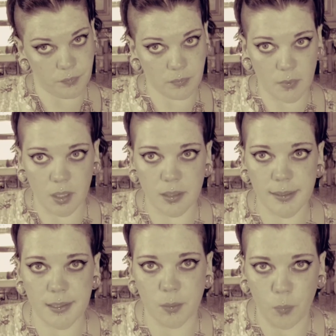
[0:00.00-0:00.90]
This
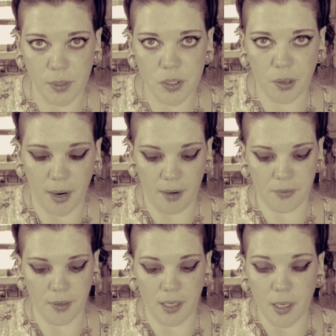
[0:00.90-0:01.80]
is some witchcraft
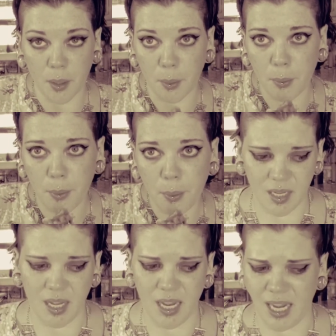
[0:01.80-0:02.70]
right here.
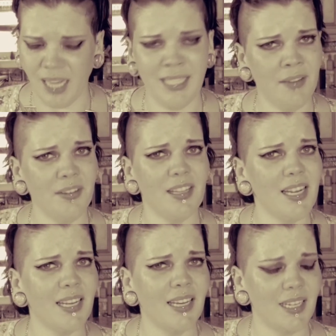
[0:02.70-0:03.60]
I'd give it like
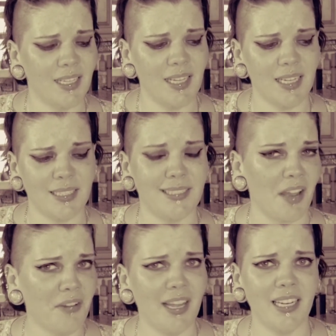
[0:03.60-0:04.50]
a
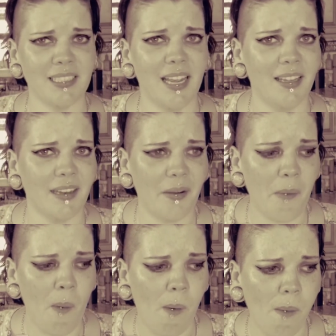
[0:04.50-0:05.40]
7 out of 10.
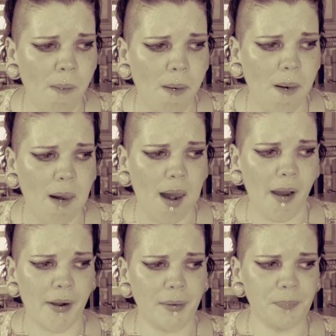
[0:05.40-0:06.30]

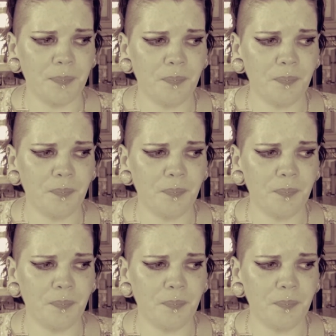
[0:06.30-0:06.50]
I